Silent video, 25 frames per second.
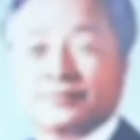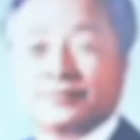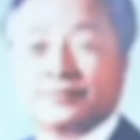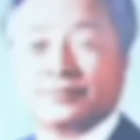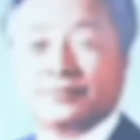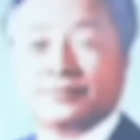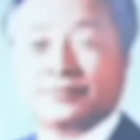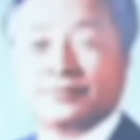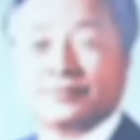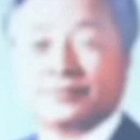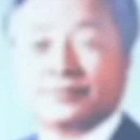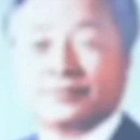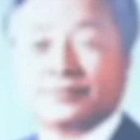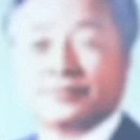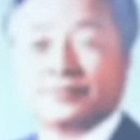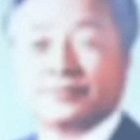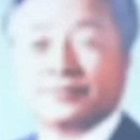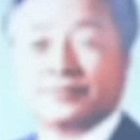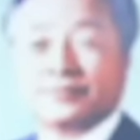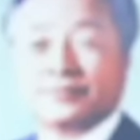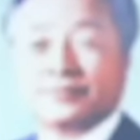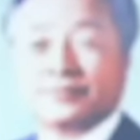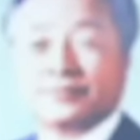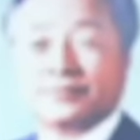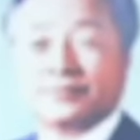
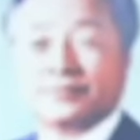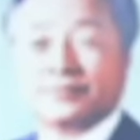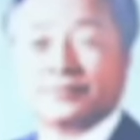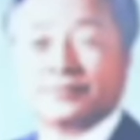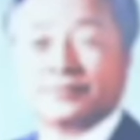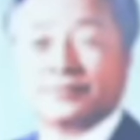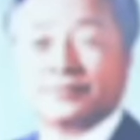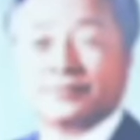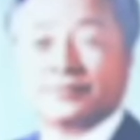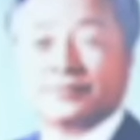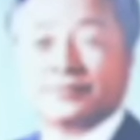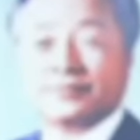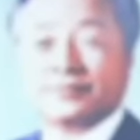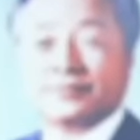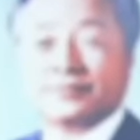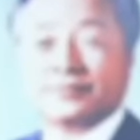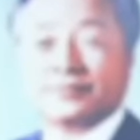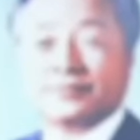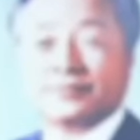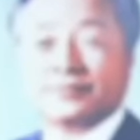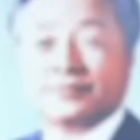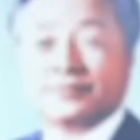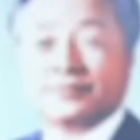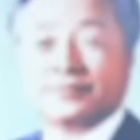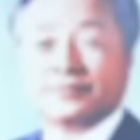
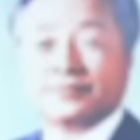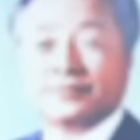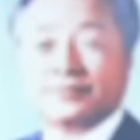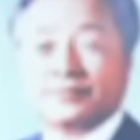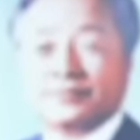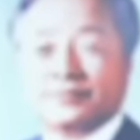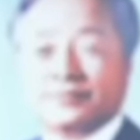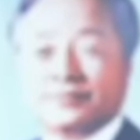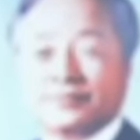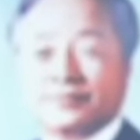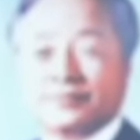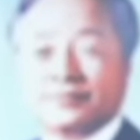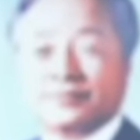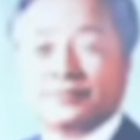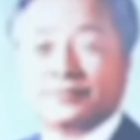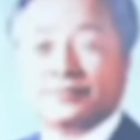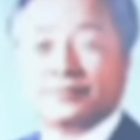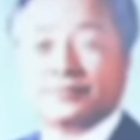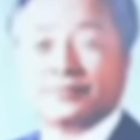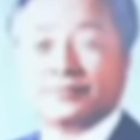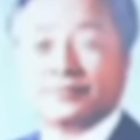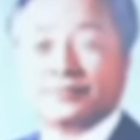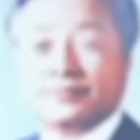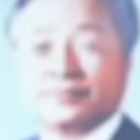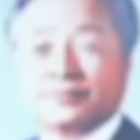
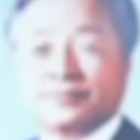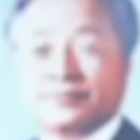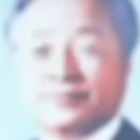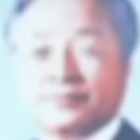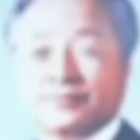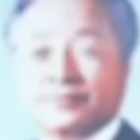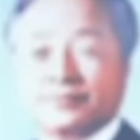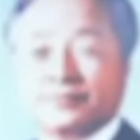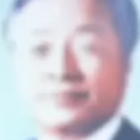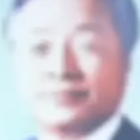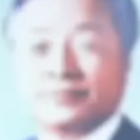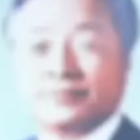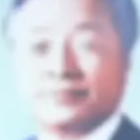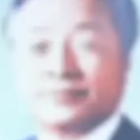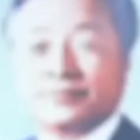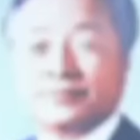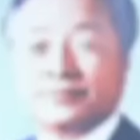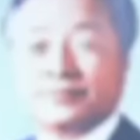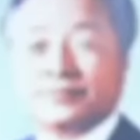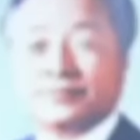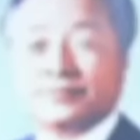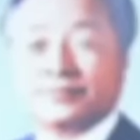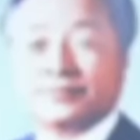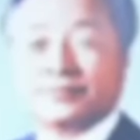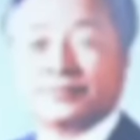
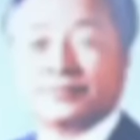(not speaking)